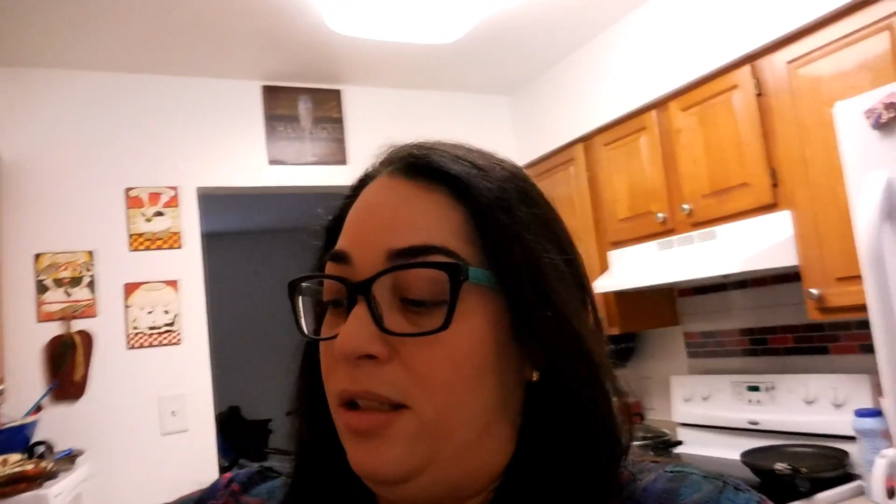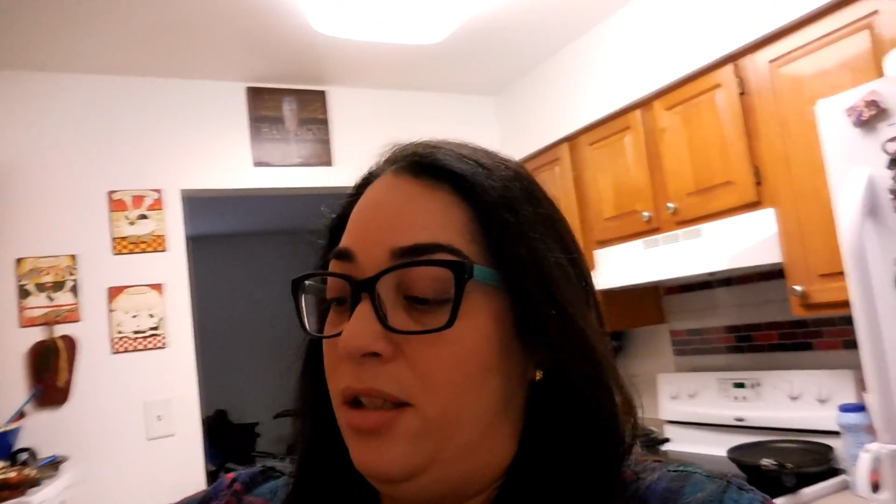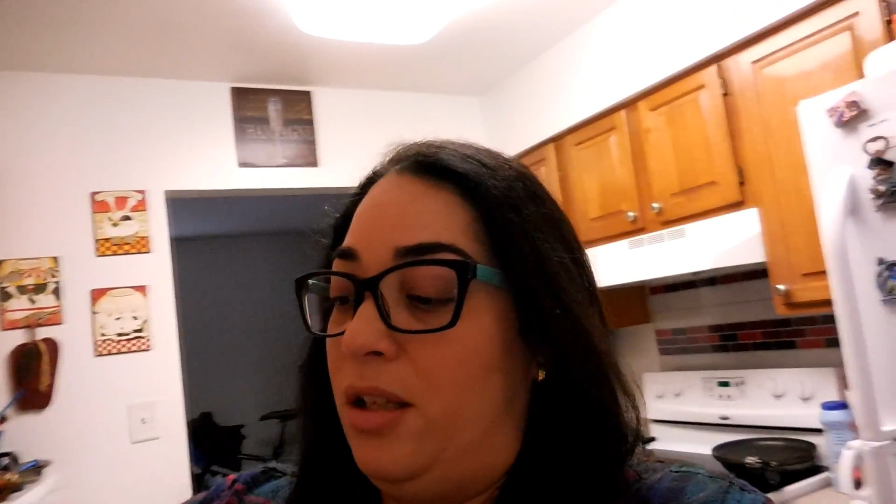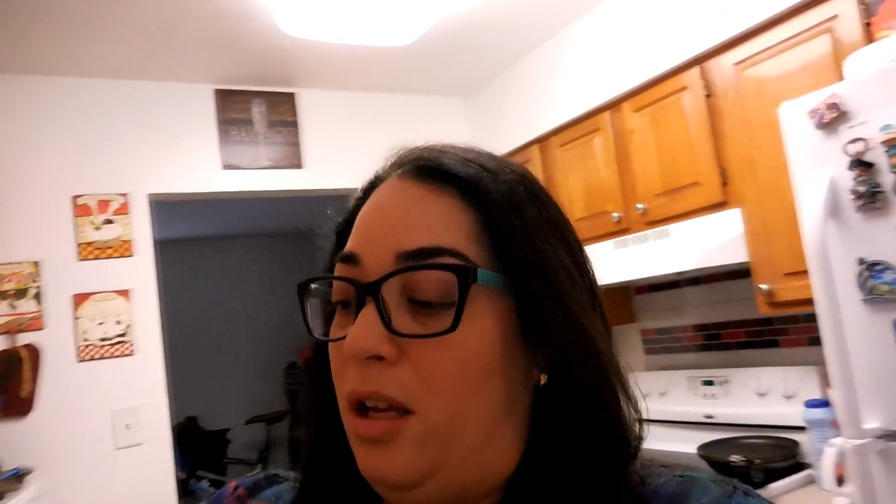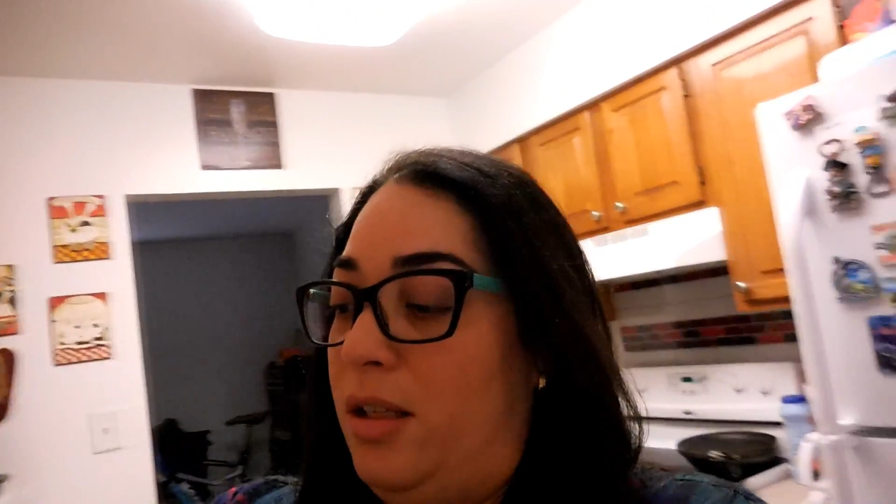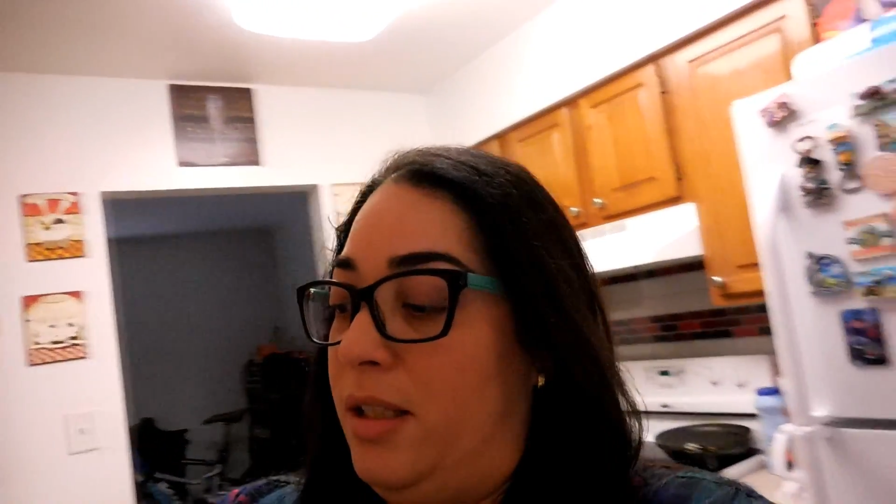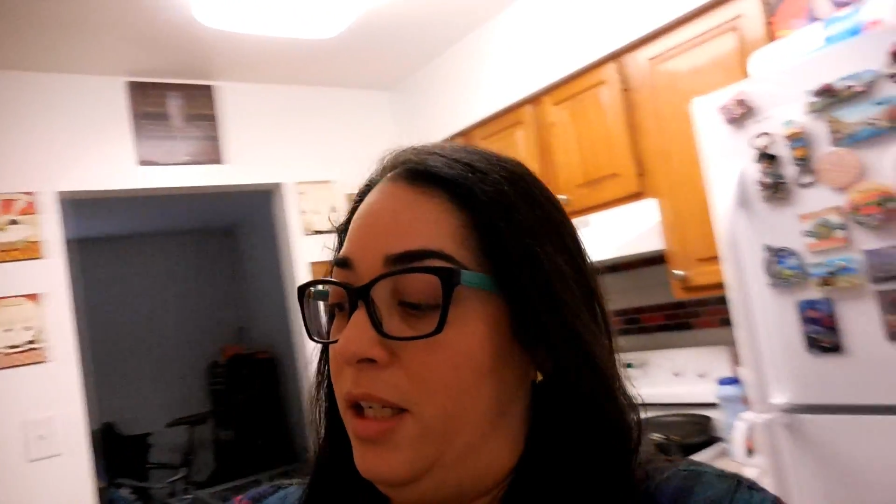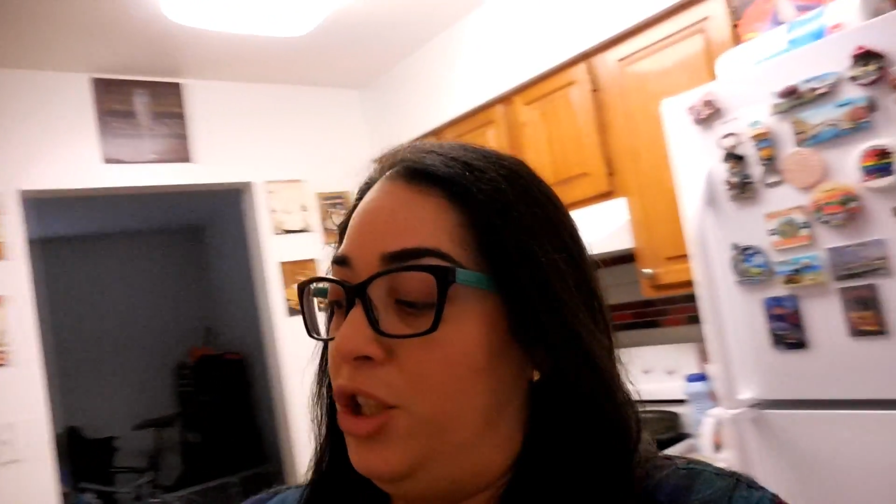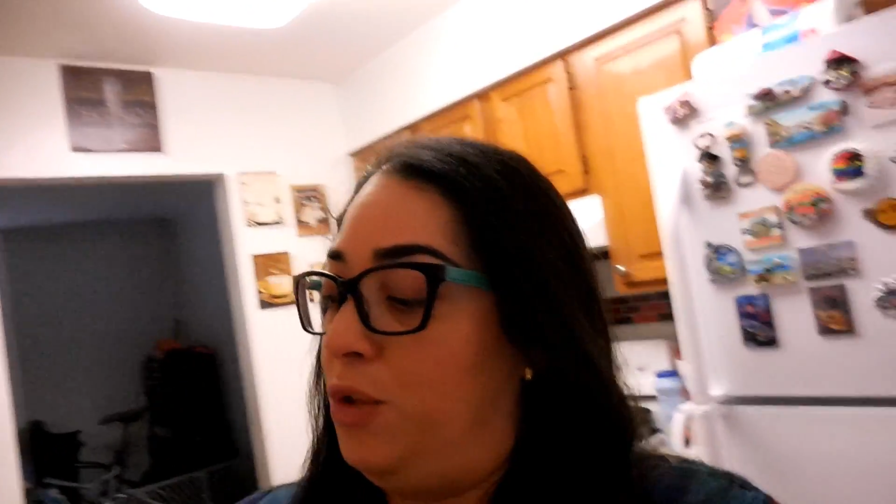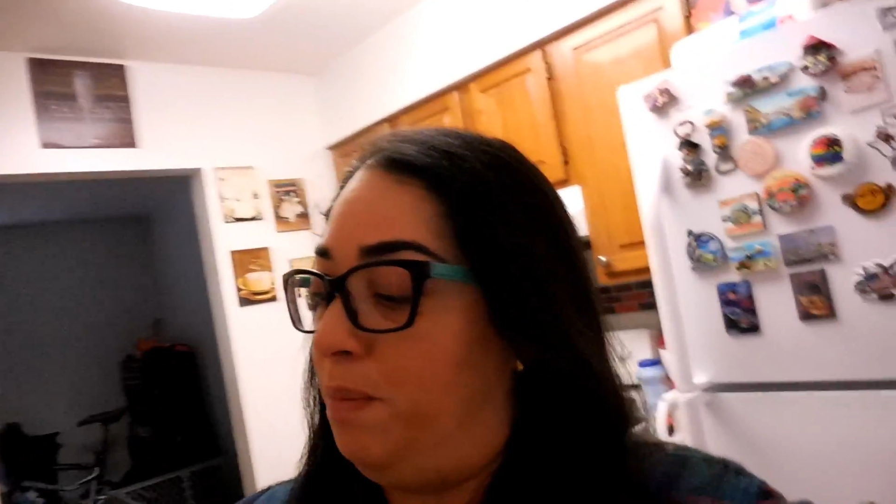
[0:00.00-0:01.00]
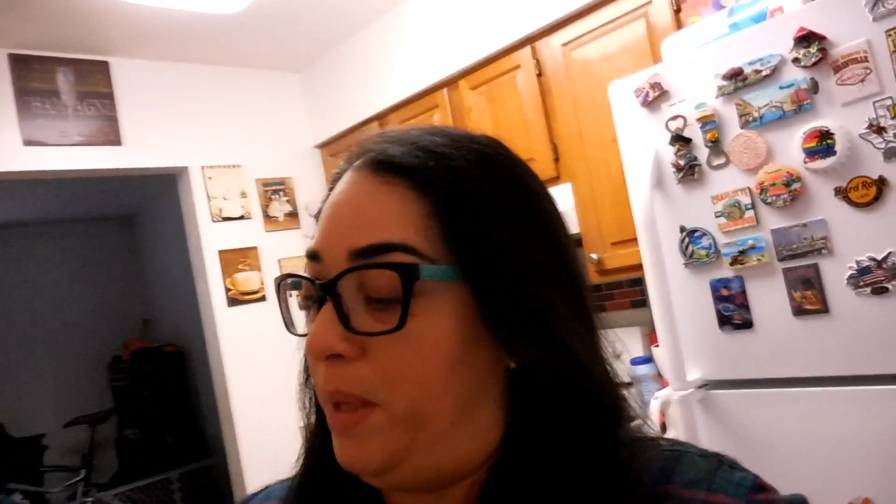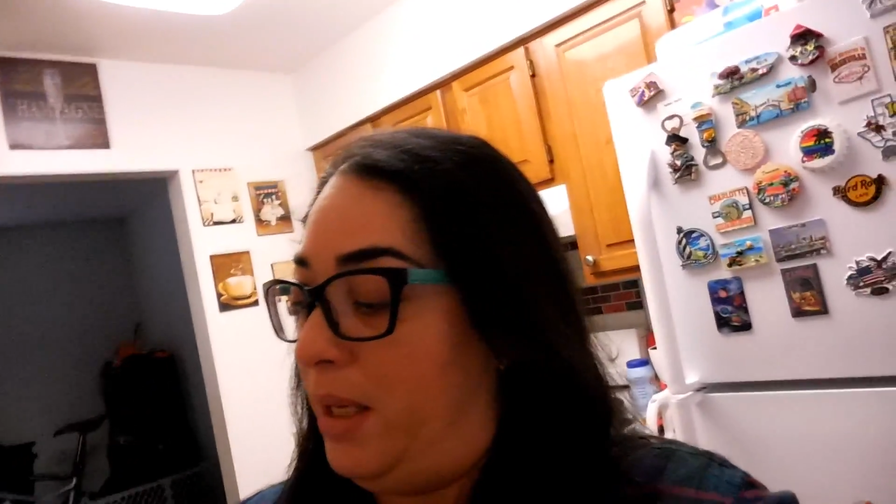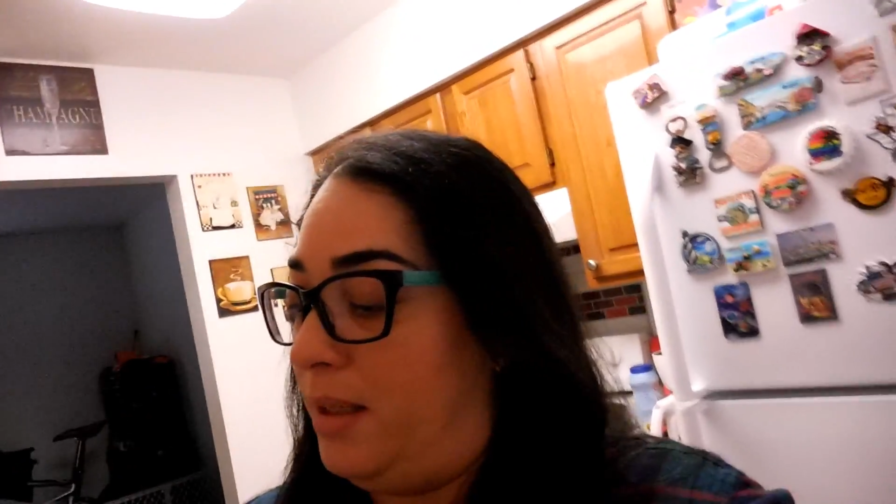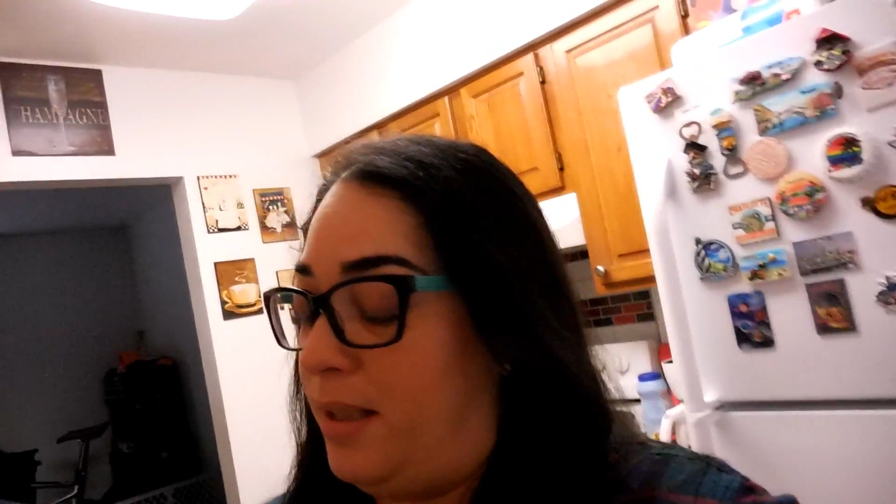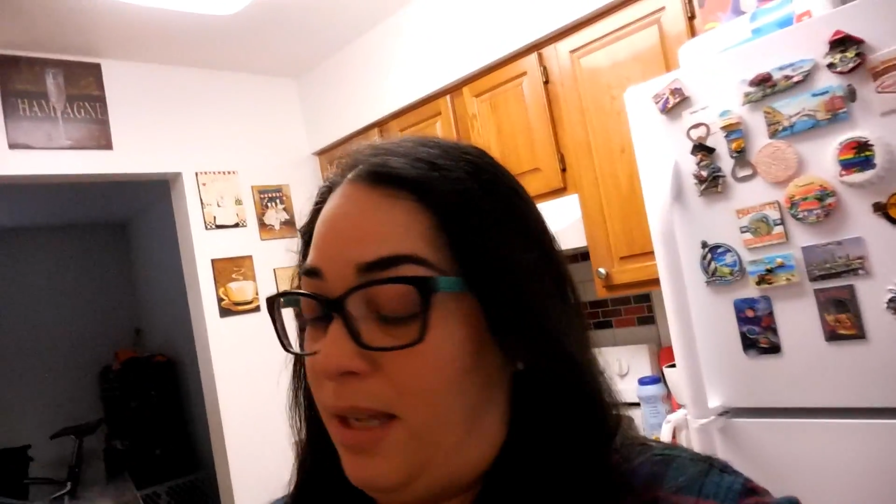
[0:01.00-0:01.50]
sausage
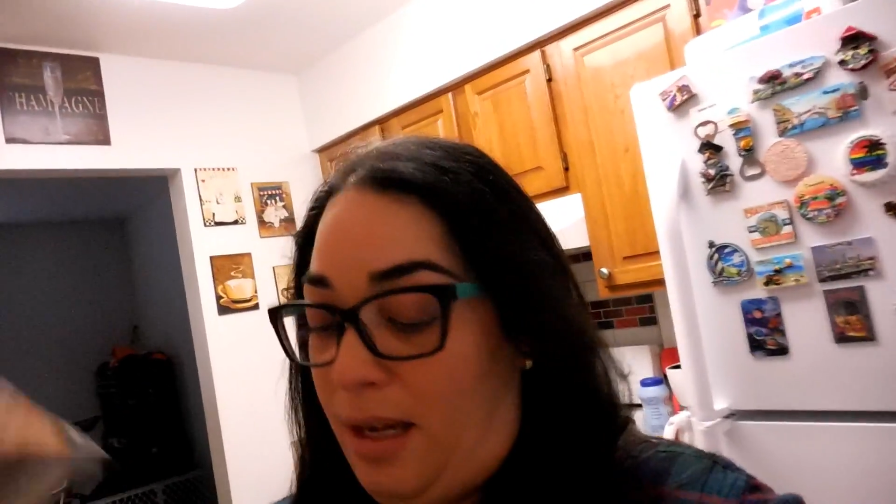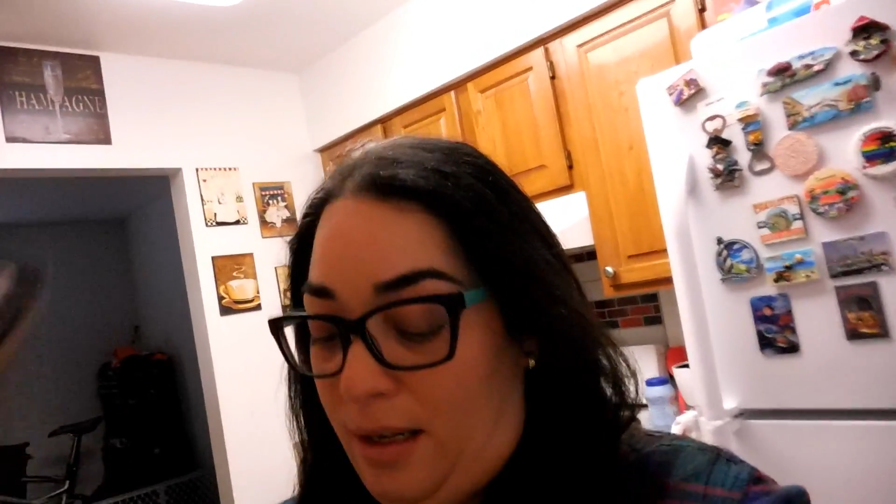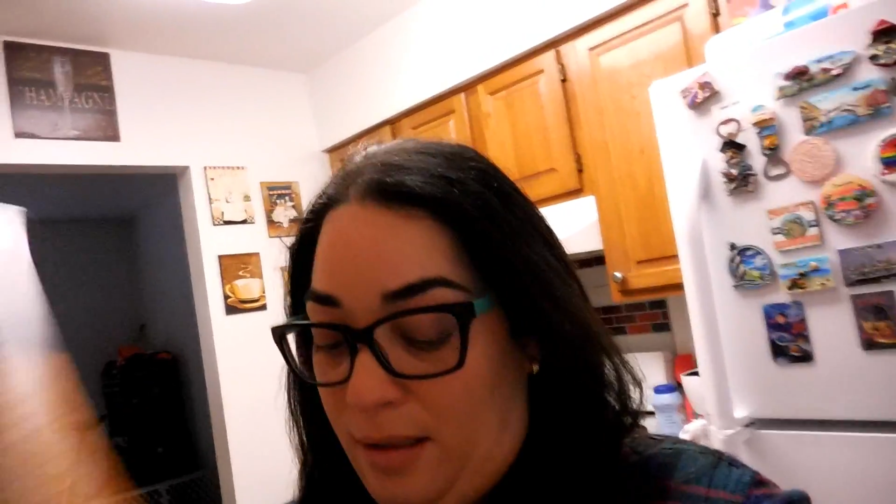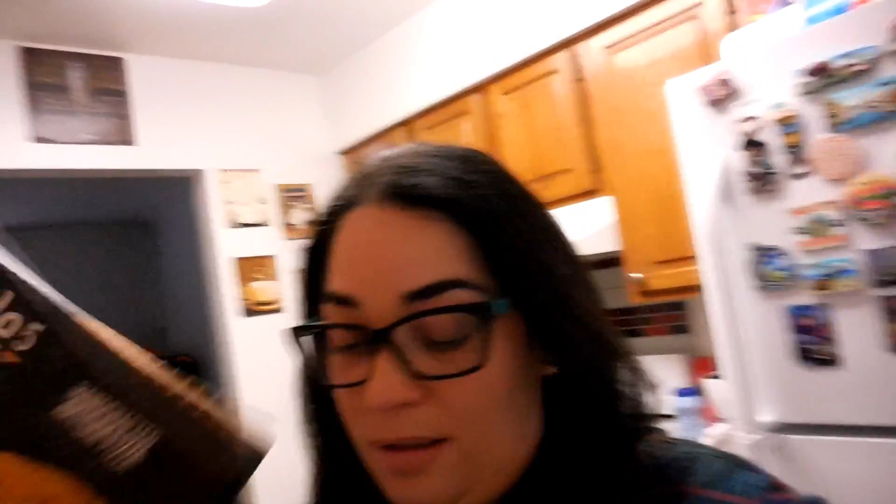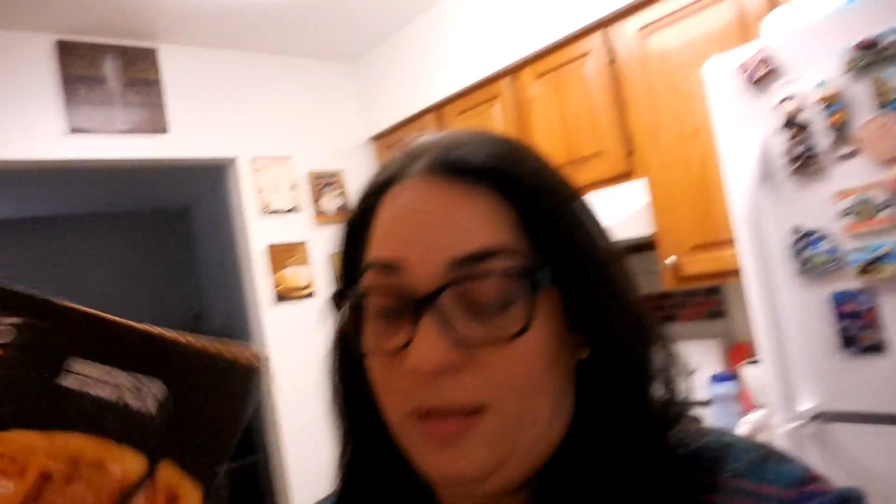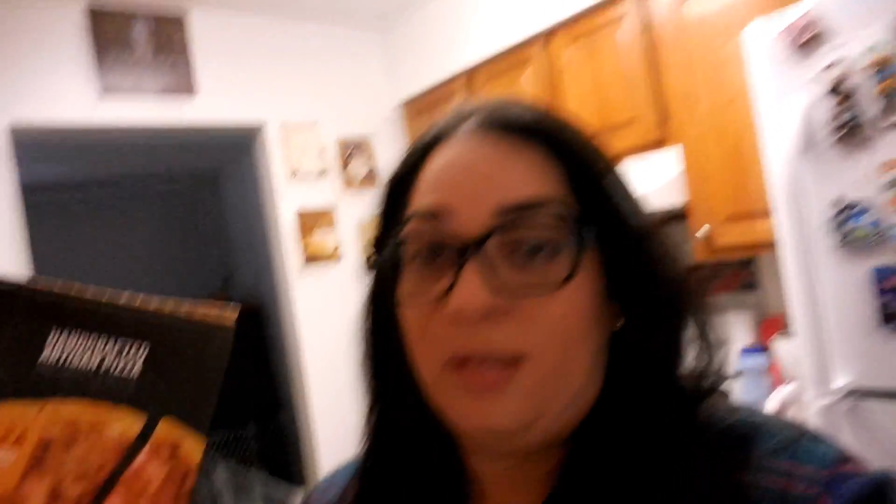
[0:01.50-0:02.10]
pizza,